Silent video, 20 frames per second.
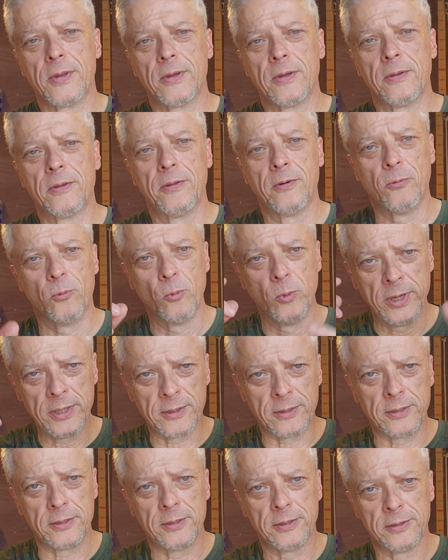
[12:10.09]
The
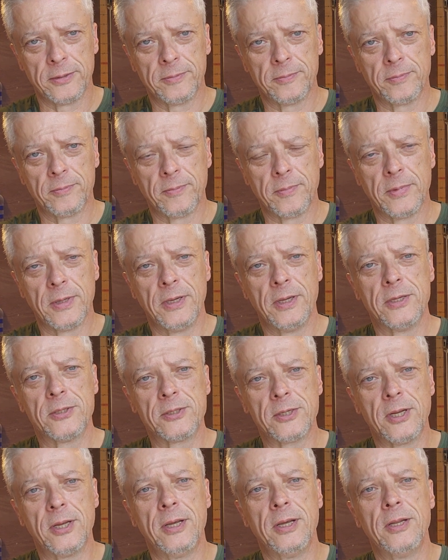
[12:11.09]
will is
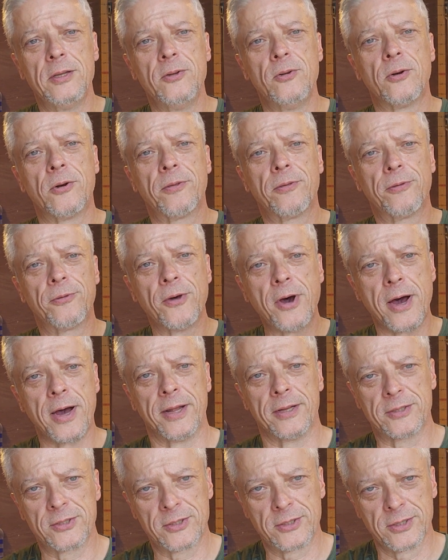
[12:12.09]
in your
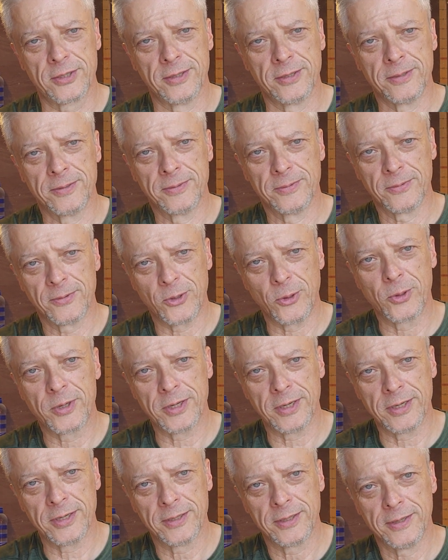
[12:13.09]
thoughts,
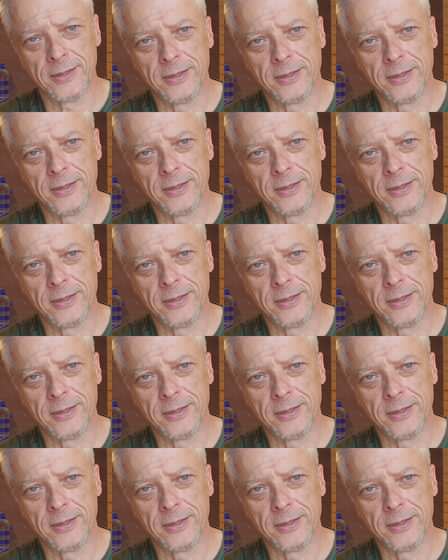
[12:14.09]
okay?